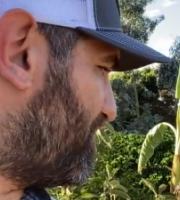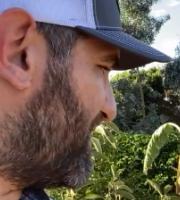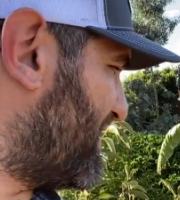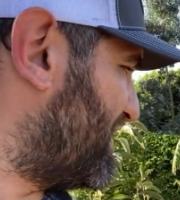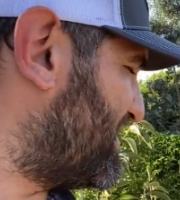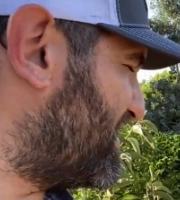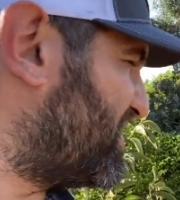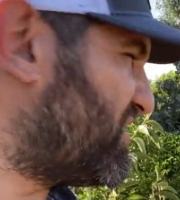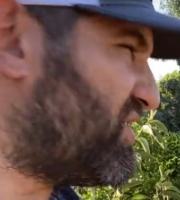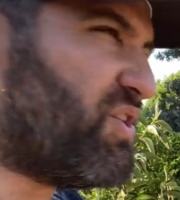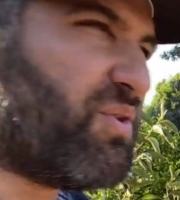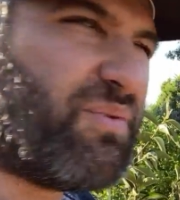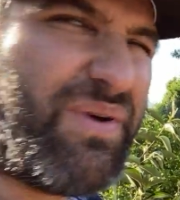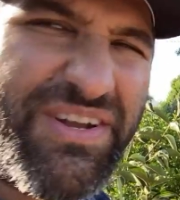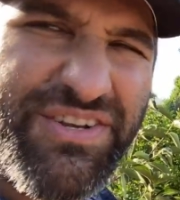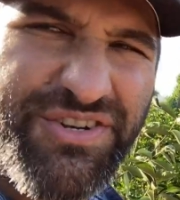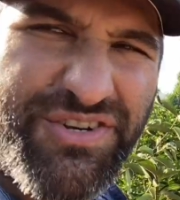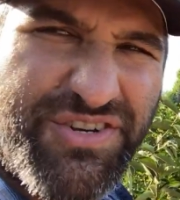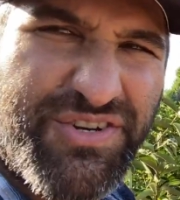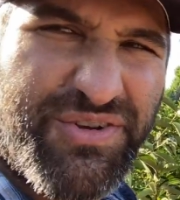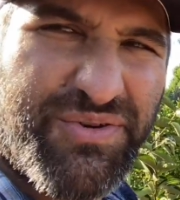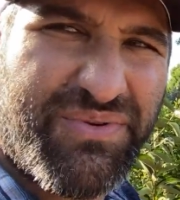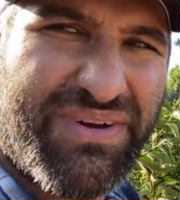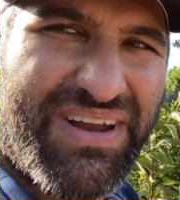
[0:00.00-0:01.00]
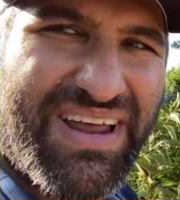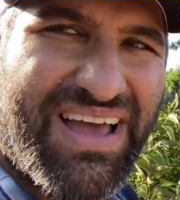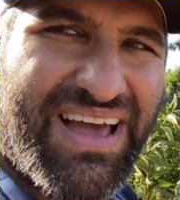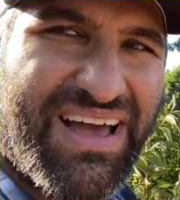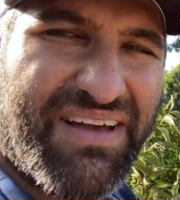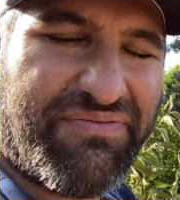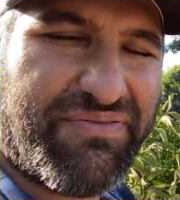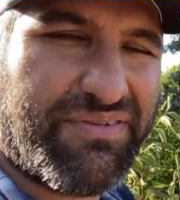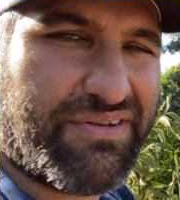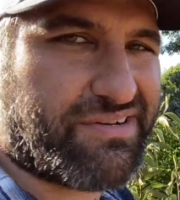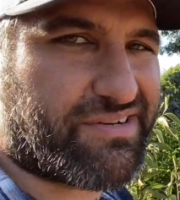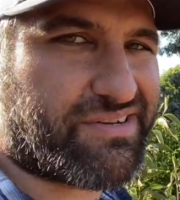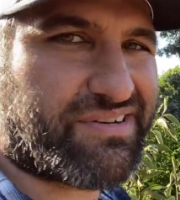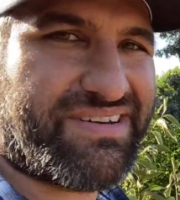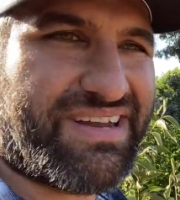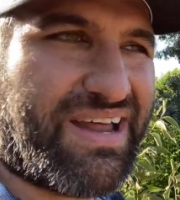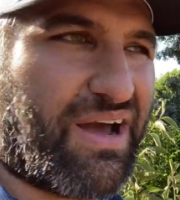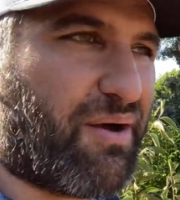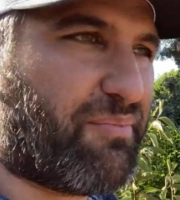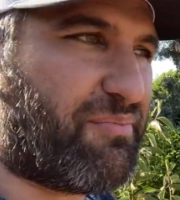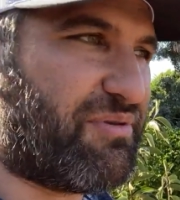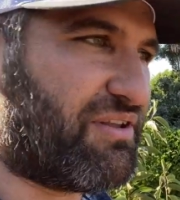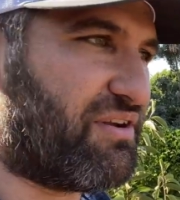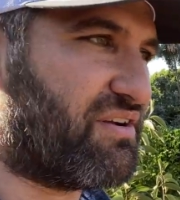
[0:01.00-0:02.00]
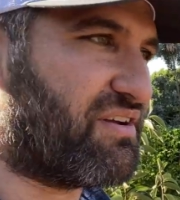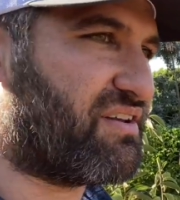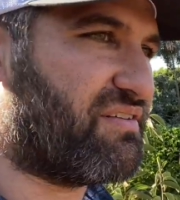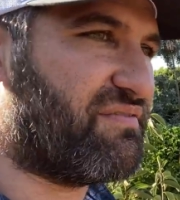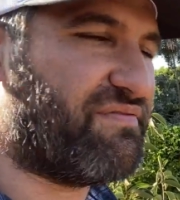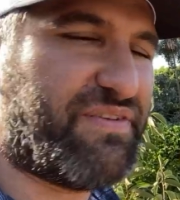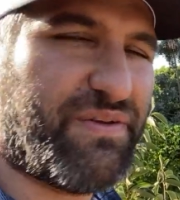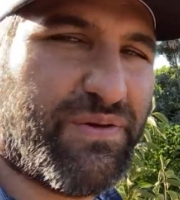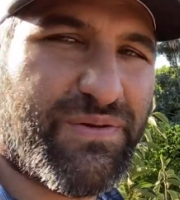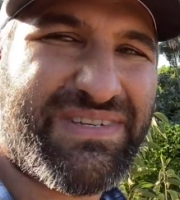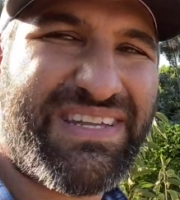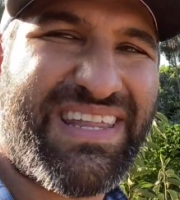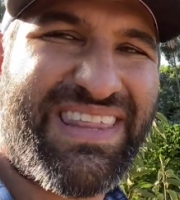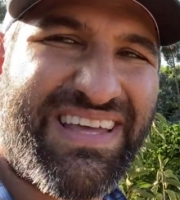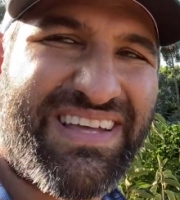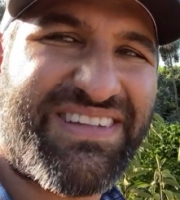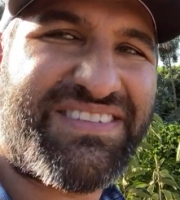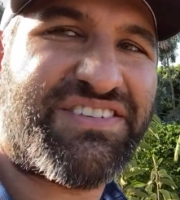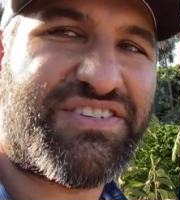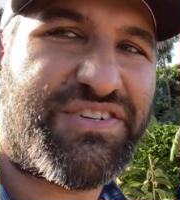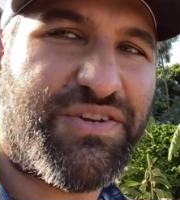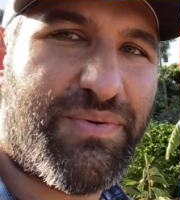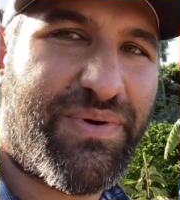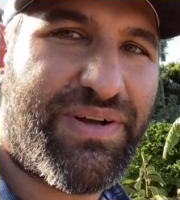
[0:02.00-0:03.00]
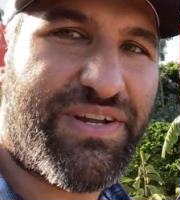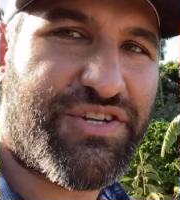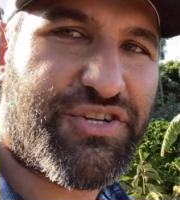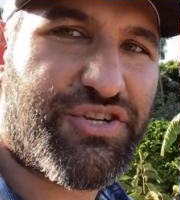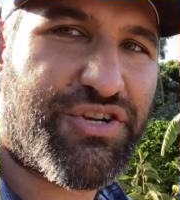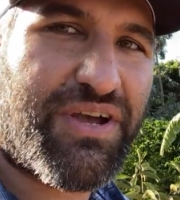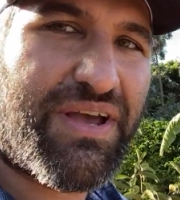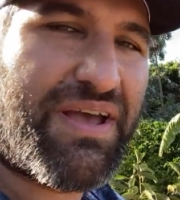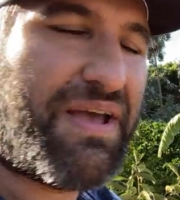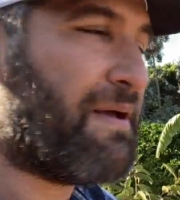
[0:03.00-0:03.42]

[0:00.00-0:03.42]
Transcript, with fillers: Is it two inch or two and a half inch? Now I'm a little confused, I think it's two inch.